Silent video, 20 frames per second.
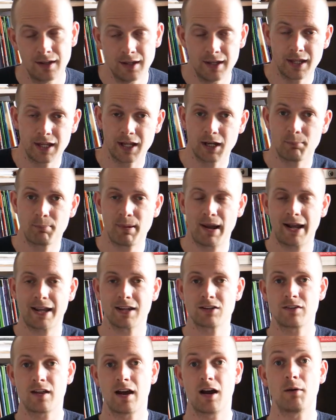You're going to
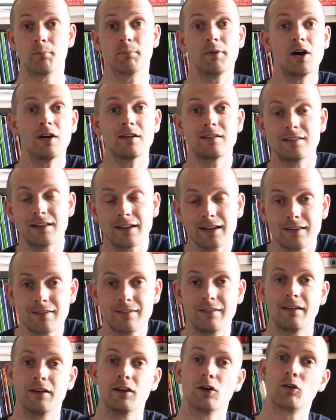package that up nicely and
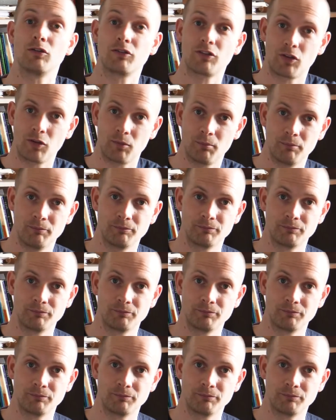send it off to them.